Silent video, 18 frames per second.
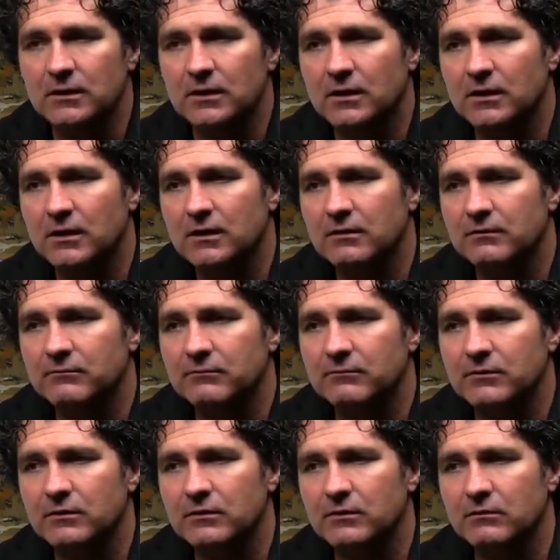
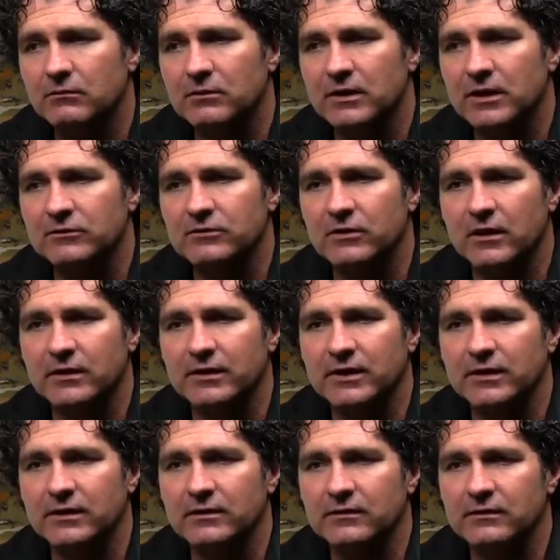We're not
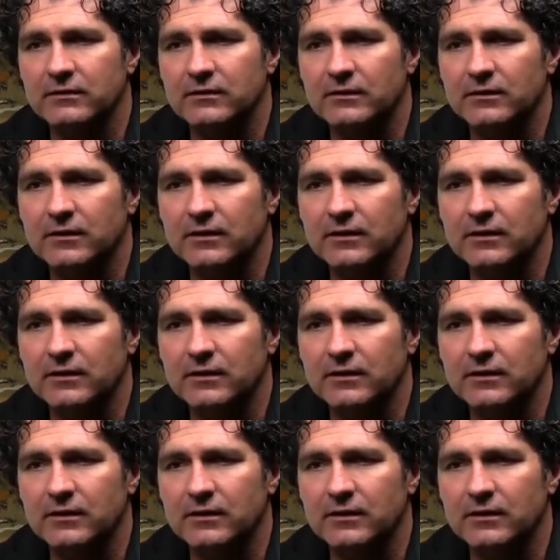talking